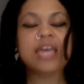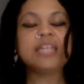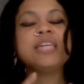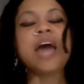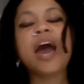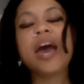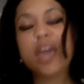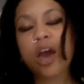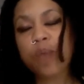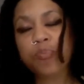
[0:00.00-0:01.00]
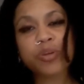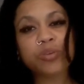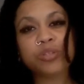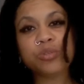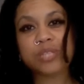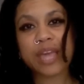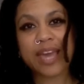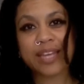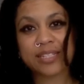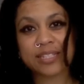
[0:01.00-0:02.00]
Tie up your loose
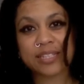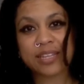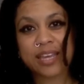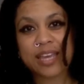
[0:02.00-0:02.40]
ends.